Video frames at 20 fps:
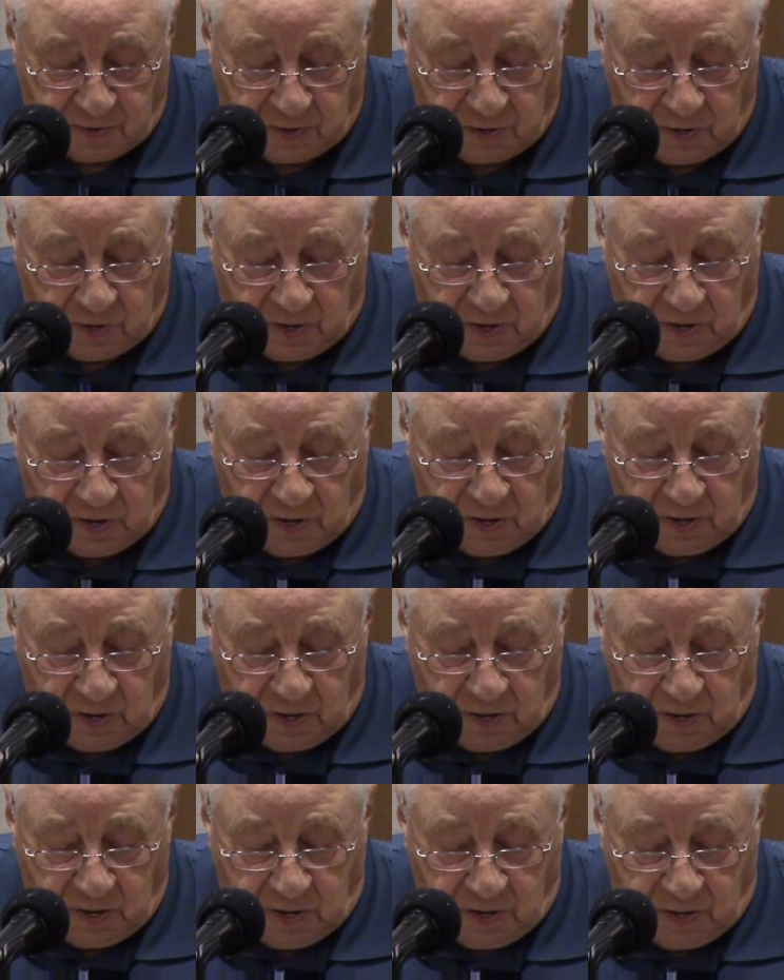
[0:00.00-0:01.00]

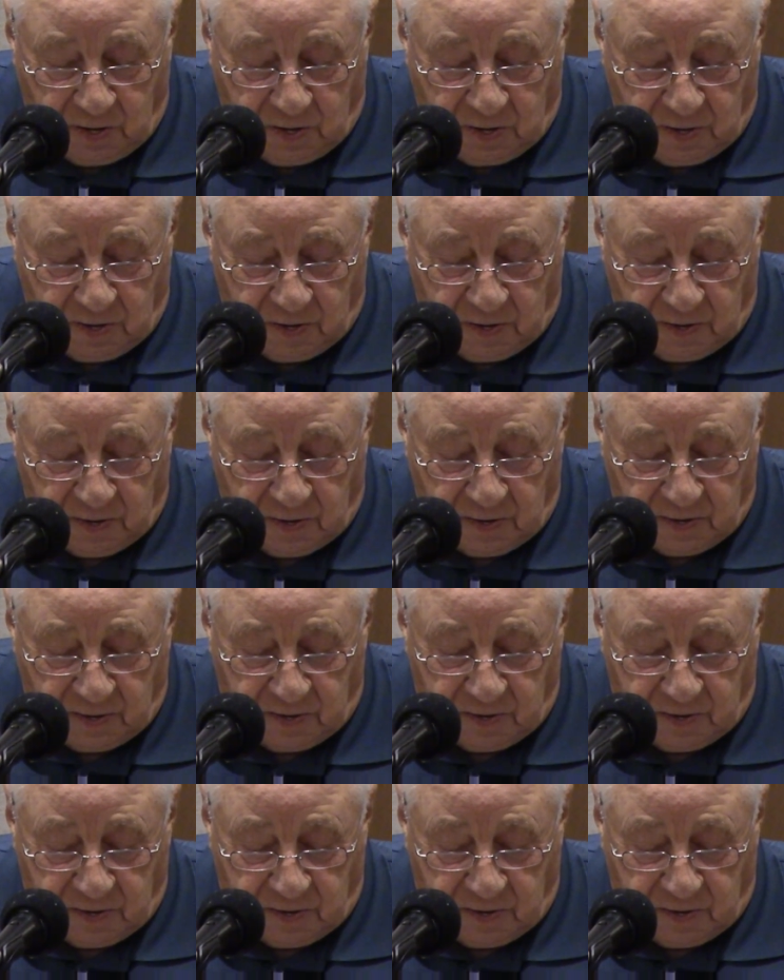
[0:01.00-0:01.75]
(no one is talking)